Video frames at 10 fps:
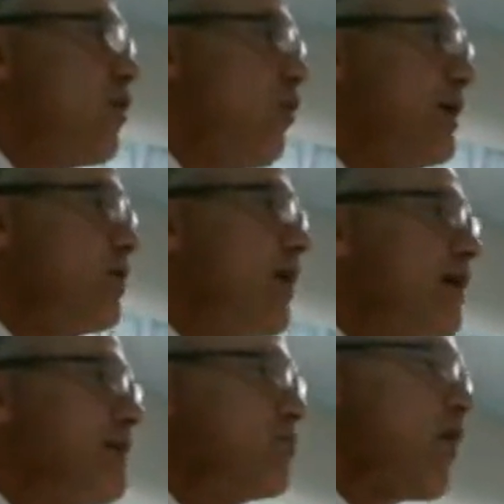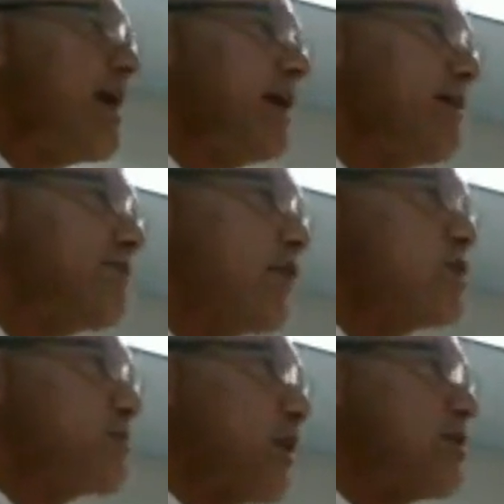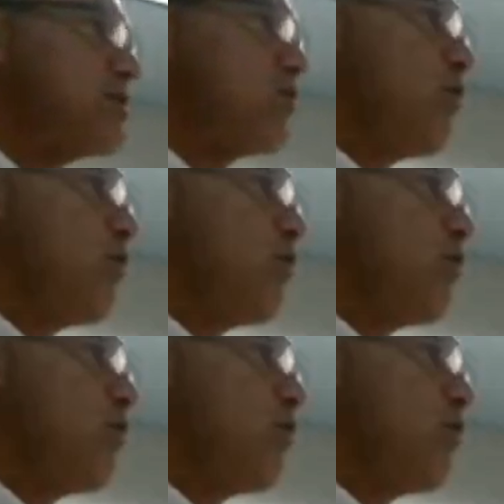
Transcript: We don't want to be writing in first person.